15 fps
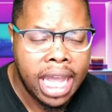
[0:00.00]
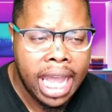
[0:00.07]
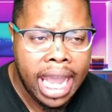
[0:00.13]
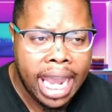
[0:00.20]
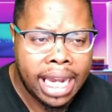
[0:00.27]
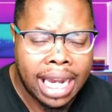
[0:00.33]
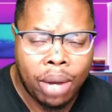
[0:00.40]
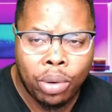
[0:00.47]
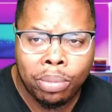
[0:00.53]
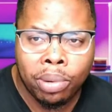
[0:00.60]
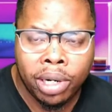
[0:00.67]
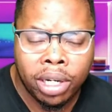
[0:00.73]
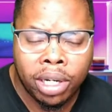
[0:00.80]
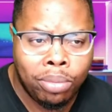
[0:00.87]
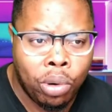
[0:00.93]
And I will
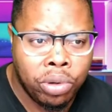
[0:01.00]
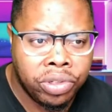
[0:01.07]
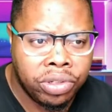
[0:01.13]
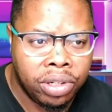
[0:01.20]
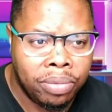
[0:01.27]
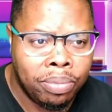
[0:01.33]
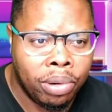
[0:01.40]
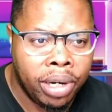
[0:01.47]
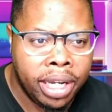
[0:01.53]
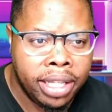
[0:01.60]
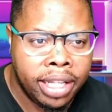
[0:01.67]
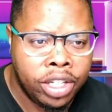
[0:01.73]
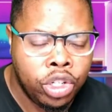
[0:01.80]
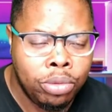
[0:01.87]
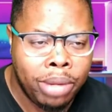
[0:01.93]
bring a morsel of bread
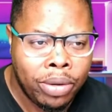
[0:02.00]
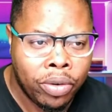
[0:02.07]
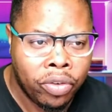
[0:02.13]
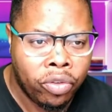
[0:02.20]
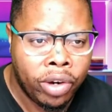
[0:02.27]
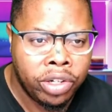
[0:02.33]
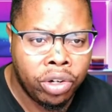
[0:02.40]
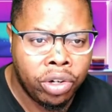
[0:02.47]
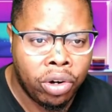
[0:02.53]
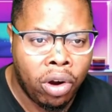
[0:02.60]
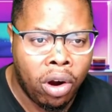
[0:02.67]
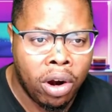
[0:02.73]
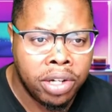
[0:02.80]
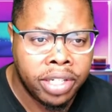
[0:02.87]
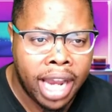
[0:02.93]
that you may refresh your
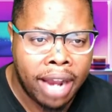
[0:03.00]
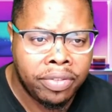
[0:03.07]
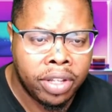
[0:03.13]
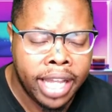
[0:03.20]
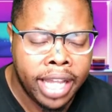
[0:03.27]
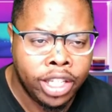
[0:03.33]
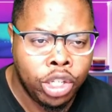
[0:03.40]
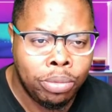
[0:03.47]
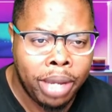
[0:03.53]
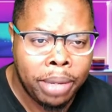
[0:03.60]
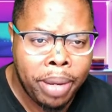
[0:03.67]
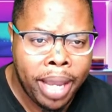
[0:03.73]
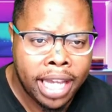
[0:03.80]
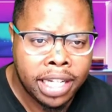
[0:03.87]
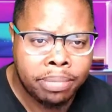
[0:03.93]
hearts. After that, you may
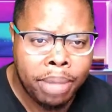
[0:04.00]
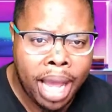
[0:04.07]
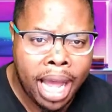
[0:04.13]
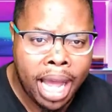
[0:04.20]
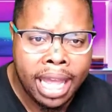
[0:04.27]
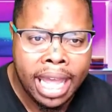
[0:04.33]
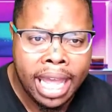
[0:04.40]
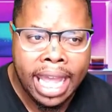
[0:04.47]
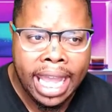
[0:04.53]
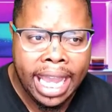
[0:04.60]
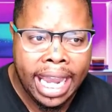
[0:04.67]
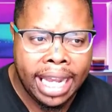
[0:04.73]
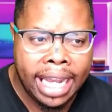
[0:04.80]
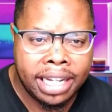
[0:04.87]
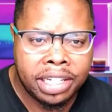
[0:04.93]
pass by
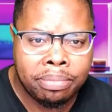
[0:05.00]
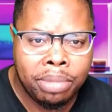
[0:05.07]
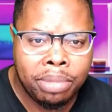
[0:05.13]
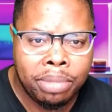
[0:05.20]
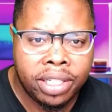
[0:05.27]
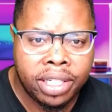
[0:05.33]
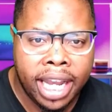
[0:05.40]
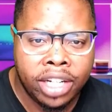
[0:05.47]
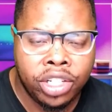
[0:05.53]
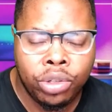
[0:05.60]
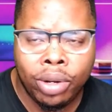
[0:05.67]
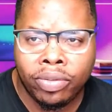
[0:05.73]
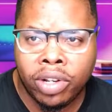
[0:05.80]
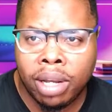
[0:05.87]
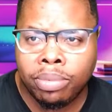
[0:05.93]
in as much as you
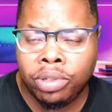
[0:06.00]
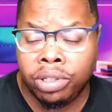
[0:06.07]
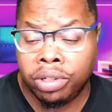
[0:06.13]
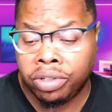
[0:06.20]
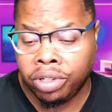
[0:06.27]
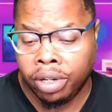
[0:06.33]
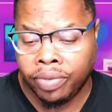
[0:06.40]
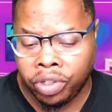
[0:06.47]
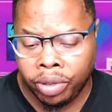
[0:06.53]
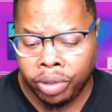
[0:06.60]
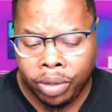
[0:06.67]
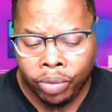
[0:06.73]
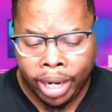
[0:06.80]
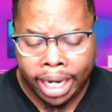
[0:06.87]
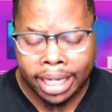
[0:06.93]
have come to your servant. So
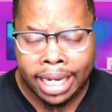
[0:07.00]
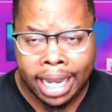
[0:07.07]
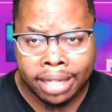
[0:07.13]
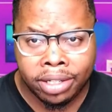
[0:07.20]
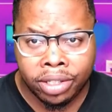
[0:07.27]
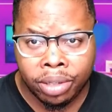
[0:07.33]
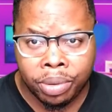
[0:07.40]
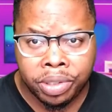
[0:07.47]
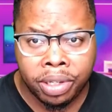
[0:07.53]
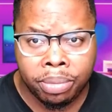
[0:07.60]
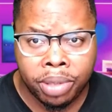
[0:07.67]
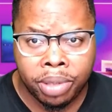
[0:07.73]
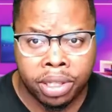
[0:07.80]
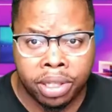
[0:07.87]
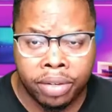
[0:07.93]
he recognized that there was
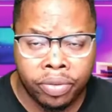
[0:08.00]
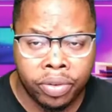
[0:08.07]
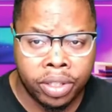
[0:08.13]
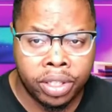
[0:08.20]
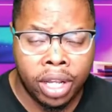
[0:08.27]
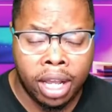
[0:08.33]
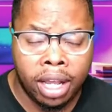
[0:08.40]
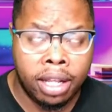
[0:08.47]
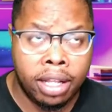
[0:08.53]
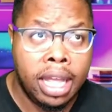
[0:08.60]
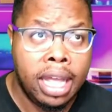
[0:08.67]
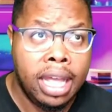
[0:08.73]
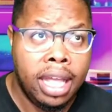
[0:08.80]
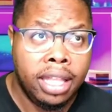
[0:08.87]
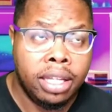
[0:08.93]
something different. Uh,
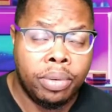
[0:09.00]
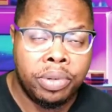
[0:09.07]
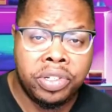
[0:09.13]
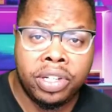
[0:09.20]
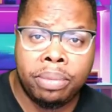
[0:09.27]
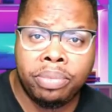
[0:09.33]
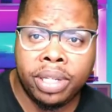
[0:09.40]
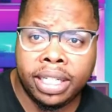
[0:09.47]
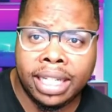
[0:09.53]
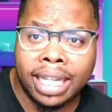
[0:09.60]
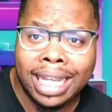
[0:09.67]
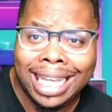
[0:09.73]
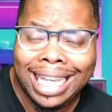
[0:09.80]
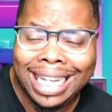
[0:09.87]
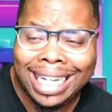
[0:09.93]
there was something
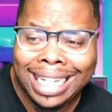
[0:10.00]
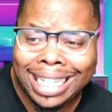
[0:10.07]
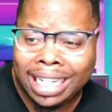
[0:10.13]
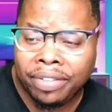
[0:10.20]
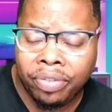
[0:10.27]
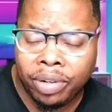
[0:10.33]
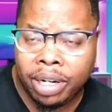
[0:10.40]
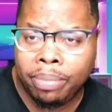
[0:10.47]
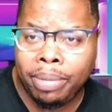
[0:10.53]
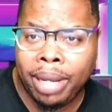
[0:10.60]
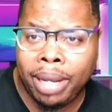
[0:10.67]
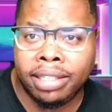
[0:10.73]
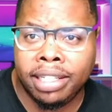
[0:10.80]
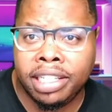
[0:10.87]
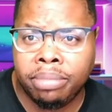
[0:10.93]
different
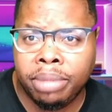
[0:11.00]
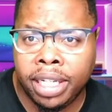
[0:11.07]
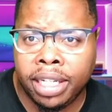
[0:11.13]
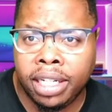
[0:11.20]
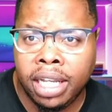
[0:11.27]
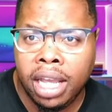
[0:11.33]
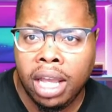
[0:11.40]
about these men.